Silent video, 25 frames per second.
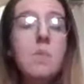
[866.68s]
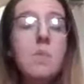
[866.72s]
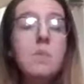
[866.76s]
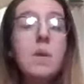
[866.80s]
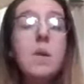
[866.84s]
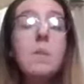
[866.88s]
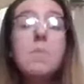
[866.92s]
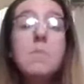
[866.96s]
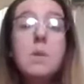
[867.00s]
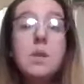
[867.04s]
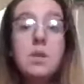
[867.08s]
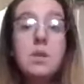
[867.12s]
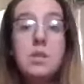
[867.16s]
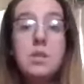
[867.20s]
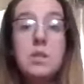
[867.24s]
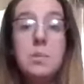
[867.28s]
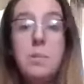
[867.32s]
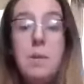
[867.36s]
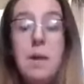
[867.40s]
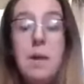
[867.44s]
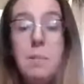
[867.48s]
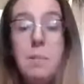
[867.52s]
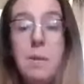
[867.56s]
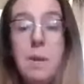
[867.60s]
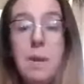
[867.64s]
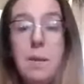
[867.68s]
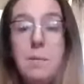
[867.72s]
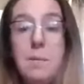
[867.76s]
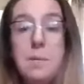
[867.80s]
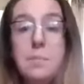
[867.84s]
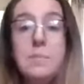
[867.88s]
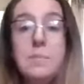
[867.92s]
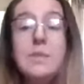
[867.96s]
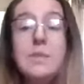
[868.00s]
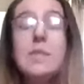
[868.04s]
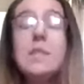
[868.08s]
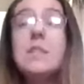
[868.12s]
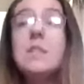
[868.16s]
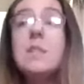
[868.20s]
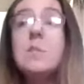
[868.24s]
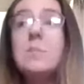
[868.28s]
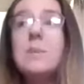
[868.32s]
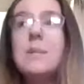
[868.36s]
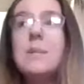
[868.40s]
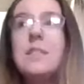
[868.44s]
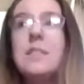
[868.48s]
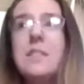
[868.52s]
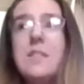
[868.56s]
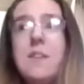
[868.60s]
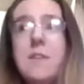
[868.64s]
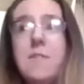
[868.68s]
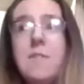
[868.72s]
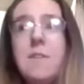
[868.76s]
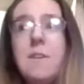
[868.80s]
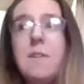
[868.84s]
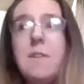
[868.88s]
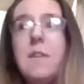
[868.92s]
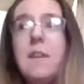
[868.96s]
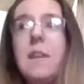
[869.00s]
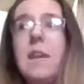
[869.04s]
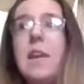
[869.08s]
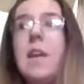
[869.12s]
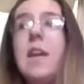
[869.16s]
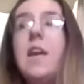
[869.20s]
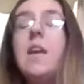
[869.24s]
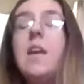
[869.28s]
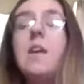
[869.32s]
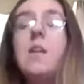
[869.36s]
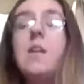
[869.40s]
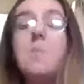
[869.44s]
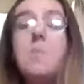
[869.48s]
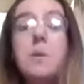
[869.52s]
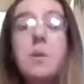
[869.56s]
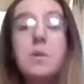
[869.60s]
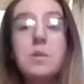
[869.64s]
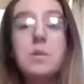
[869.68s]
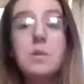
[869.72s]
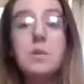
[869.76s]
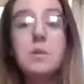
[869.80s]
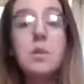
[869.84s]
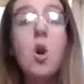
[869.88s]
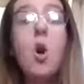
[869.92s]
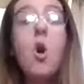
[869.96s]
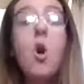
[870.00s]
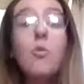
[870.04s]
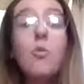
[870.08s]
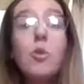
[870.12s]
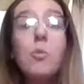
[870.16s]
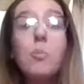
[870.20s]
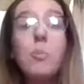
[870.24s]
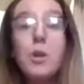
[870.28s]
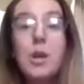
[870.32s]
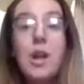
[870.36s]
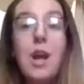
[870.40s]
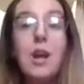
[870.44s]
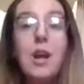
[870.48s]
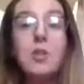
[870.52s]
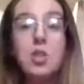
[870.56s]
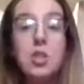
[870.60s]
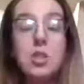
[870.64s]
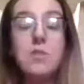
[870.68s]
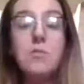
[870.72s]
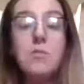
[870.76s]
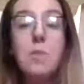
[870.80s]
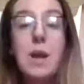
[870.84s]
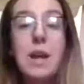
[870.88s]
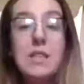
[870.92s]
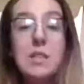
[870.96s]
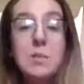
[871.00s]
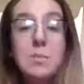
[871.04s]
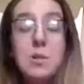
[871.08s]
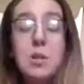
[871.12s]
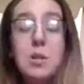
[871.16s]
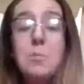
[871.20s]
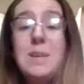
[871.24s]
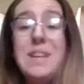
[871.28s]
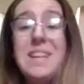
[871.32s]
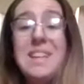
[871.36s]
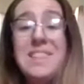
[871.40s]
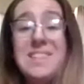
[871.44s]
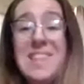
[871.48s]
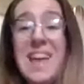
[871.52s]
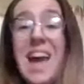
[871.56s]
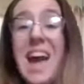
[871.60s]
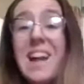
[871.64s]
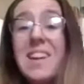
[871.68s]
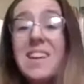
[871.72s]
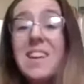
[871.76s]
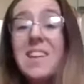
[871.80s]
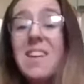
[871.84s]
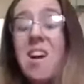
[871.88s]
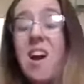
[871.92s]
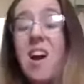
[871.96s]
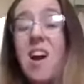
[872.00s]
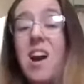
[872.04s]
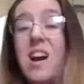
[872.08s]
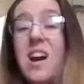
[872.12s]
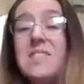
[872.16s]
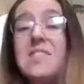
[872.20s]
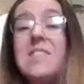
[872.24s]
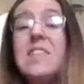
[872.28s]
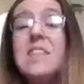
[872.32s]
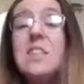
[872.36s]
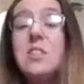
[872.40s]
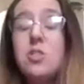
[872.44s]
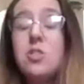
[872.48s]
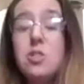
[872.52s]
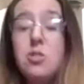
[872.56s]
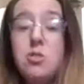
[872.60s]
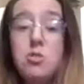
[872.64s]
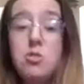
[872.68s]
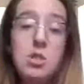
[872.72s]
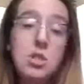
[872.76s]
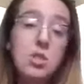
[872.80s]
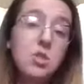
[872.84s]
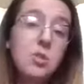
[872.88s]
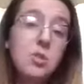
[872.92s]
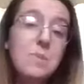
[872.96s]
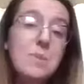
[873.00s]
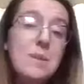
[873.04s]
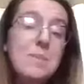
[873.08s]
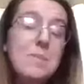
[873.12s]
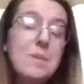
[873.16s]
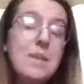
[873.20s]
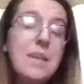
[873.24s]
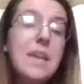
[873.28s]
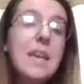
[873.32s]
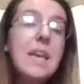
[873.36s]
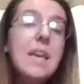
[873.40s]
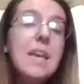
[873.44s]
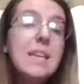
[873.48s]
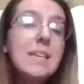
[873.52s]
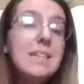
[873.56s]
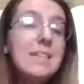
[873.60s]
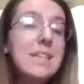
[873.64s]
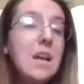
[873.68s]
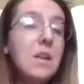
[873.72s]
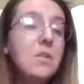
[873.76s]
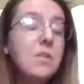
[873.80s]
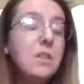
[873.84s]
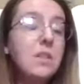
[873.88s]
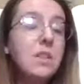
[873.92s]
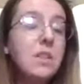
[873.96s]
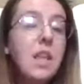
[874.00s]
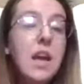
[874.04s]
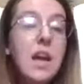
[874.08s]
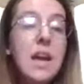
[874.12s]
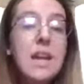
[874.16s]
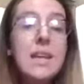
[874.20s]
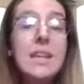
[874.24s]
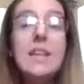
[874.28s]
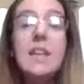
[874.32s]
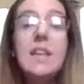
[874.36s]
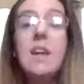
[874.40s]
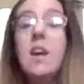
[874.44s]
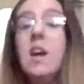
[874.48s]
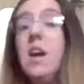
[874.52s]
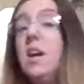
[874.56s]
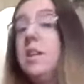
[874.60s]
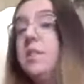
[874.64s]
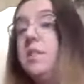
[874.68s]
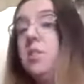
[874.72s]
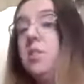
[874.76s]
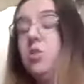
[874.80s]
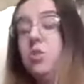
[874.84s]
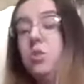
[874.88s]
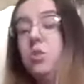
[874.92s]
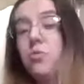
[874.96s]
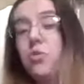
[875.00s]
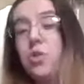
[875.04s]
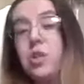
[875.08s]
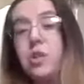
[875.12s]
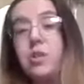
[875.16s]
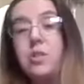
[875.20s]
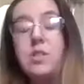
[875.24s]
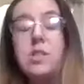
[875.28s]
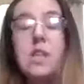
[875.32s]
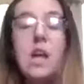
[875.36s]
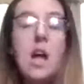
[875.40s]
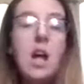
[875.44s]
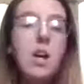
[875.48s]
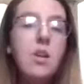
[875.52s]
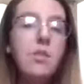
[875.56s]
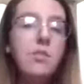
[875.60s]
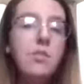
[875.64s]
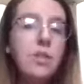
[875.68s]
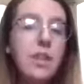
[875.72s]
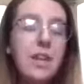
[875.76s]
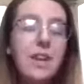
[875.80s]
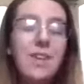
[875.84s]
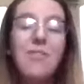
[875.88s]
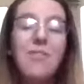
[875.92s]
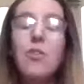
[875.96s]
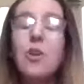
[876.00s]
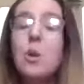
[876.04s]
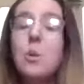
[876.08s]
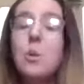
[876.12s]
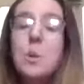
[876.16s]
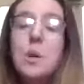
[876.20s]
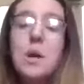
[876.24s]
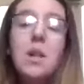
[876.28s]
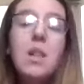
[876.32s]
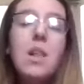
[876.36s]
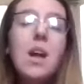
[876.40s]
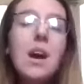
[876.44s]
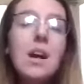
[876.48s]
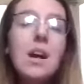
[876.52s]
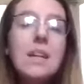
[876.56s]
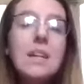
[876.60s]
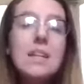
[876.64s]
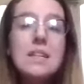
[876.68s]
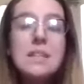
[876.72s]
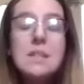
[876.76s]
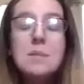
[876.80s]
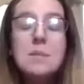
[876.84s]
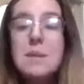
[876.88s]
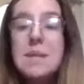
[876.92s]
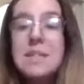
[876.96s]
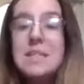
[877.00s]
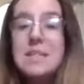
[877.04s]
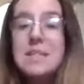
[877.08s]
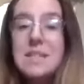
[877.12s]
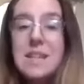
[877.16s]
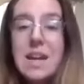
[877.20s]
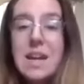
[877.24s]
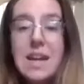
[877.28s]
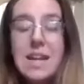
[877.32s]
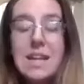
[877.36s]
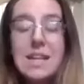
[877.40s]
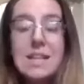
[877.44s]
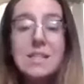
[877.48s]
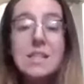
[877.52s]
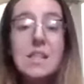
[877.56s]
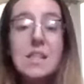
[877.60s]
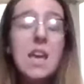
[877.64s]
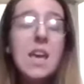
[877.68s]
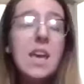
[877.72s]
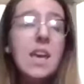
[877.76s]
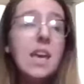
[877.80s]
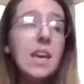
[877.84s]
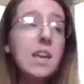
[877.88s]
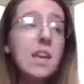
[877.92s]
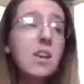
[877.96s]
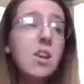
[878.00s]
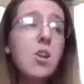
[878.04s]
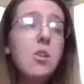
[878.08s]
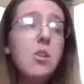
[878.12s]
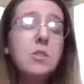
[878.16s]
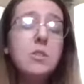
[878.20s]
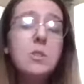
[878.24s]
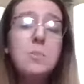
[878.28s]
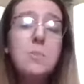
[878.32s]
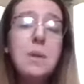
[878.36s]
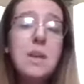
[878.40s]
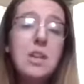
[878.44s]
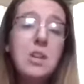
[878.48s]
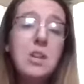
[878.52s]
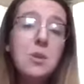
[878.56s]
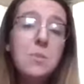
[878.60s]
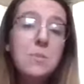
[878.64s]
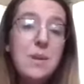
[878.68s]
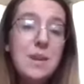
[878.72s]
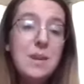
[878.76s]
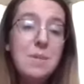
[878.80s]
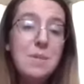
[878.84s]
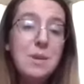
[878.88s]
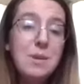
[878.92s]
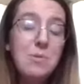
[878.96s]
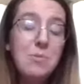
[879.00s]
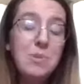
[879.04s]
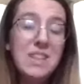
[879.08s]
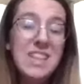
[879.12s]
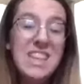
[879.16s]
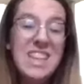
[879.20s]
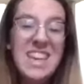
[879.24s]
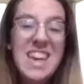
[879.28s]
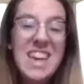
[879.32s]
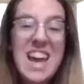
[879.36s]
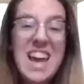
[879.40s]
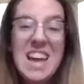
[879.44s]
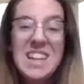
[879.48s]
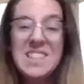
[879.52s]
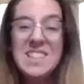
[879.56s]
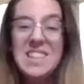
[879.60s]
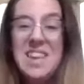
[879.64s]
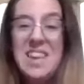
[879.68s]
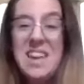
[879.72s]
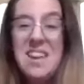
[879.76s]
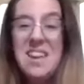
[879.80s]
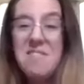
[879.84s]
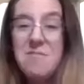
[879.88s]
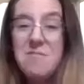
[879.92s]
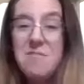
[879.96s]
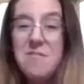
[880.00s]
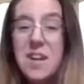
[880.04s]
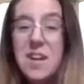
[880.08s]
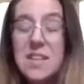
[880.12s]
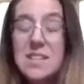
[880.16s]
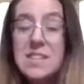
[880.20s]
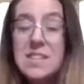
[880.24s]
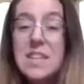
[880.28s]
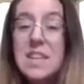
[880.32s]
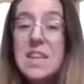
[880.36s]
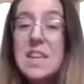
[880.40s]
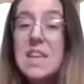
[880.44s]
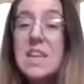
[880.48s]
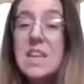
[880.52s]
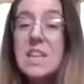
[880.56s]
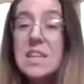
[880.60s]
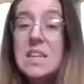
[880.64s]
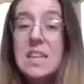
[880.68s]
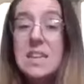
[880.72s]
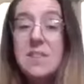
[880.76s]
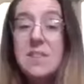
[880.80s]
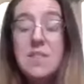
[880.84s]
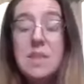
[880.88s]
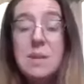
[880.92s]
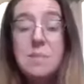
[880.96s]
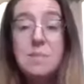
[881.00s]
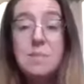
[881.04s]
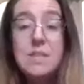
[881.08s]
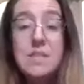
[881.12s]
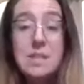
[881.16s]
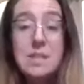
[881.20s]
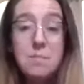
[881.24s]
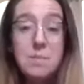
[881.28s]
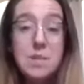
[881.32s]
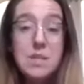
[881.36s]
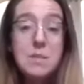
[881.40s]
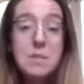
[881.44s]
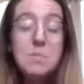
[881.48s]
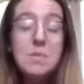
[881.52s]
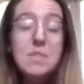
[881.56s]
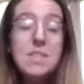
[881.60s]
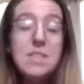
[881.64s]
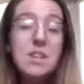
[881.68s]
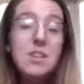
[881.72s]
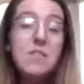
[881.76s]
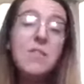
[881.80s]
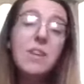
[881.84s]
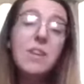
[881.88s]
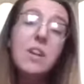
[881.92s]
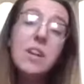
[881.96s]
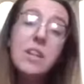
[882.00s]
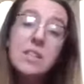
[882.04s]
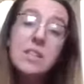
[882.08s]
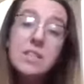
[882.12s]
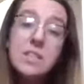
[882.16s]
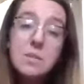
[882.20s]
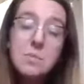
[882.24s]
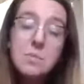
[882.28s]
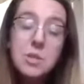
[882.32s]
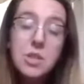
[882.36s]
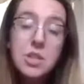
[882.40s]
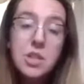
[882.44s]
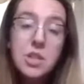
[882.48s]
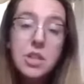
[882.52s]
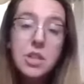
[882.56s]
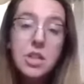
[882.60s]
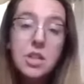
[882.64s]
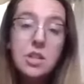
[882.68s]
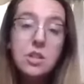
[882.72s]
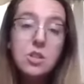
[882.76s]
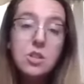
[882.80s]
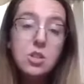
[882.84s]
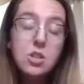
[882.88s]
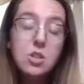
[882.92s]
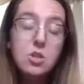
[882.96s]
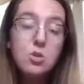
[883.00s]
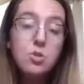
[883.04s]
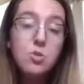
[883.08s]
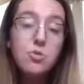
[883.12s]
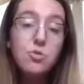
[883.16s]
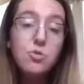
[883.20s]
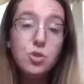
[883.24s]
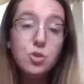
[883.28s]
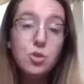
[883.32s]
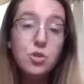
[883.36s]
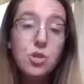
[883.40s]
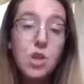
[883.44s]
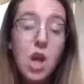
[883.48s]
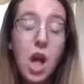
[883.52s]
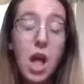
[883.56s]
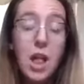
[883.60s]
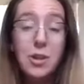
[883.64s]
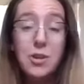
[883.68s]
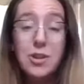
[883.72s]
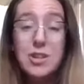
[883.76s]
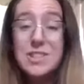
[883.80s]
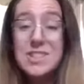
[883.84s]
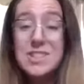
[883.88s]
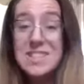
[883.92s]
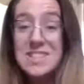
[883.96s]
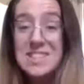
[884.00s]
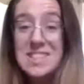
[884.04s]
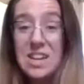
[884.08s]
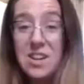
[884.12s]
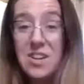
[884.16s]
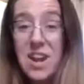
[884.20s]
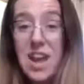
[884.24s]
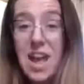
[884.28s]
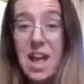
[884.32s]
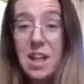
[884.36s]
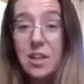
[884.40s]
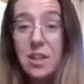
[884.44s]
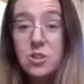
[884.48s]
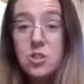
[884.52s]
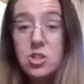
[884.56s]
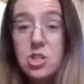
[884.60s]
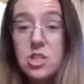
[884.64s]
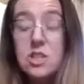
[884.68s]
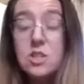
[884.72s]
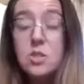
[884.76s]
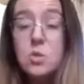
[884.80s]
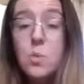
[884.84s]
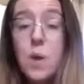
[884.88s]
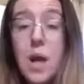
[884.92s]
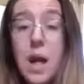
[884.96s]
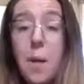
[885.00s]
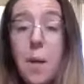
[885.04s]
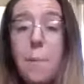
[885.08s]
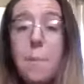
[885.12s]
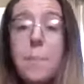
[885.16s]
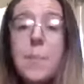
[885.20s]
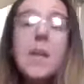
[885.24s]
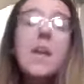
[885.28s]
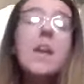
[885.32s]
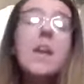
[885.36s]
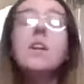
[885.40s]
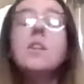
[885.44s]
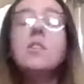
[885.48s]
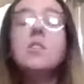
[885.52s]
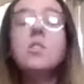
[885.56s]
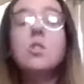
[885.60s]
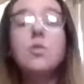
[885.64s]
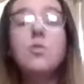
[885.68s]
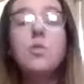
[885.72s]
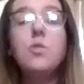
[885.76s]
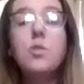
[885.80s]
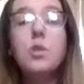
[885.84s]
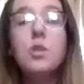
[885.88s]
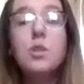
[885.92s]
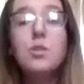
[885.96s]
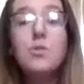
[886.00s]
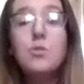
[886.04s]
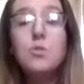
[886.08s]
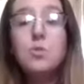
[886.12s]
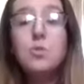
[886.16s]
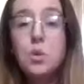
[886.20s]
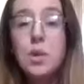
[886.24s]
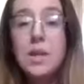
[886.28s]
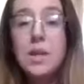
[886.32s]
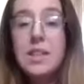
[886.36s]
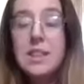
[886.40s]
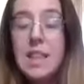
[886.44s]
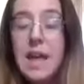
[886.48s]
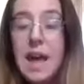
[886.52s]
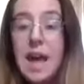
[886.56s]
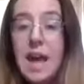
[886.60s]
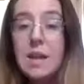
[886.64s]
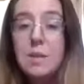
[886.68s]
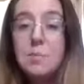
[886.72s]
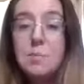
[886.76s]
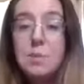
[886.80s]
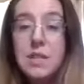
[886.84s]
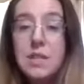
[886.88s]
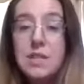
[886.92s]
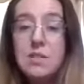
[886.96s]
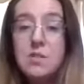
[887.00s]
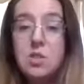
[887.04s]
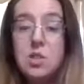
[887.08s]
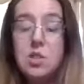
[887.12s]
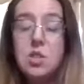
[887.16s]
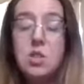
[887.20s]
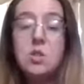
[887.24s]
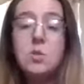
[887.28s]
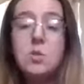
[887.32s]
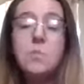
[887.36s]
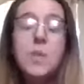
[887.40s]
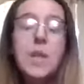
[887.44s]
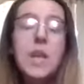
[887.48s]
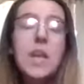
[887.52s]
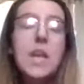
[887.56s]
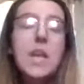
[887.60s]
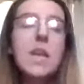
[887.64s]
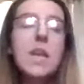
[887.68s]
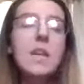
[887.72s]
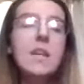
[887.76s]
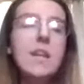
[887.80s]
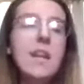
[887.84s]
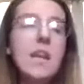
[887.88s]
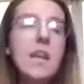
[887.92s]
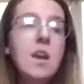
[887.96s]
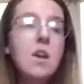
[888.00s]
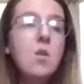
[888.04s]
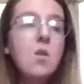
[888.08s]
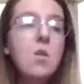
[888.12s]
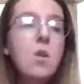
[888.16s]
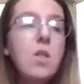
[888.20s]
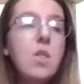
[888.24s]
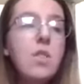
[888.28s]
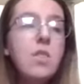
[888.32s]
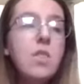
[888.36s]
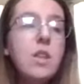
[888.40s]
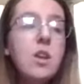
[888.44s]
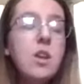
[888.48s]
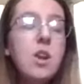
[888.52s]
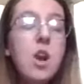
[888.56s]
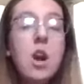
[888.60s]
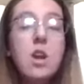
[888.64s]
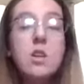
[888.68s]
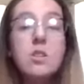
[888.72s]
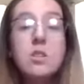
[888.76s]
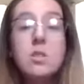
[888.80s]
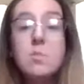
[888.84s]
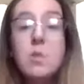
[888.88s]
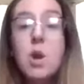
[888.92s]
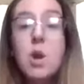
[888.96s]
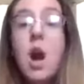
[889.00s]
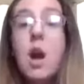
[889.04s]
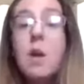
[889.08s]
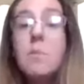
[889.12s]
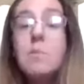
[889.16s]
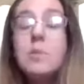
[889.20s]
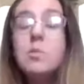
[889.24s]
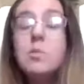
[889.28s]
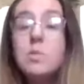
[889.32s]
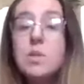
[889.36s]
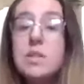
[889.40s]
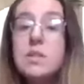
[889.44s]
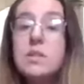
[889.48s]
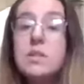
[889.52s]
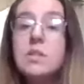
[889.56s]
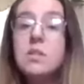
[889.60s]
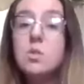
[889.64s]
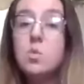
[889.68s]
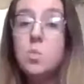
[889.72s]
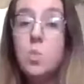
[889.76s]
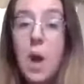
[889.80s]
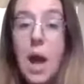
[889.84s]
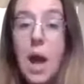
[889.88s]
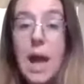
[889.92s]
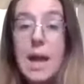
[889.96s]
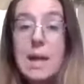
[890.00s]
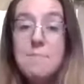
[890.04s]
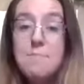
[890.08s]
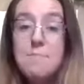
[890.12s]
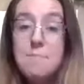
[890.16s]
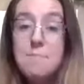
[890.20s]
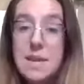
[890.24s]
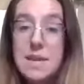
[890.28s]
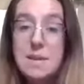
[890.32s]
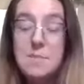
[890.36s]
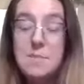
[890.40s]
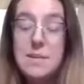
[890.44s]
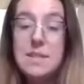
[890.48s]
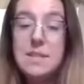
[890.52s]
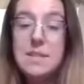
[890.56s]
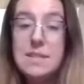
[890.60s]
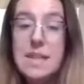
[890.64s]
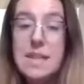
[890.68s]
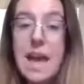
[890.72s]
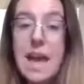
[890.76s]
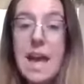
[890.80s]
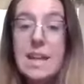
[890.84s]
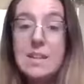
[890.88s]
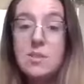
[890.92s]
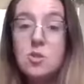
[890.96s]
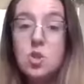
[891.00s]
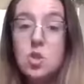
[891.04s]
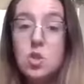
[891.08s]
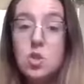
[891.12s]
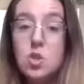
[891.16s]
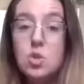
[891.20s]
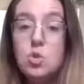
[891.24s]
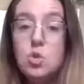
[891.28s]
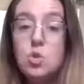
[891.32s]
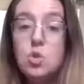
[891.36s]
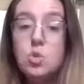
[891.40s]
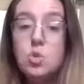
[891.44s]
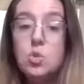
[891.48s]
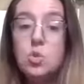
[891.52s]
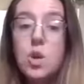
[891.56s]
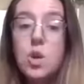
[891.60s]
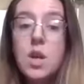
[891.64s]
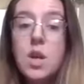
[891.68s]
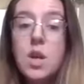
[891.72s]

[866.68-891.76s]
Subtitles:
milk supply problems, specifically milk's overproduction of breast milk, because that can cause issues in your baby down the line. It can cause issues for yourself, like frequent clogs, mastitis. It can also make your baby really gassy and fussy and give them symptoms that are very similar to food intolerance and dairy allergy as well. So if you can avoid that, please do. Now, there are some common reasons why babies tend to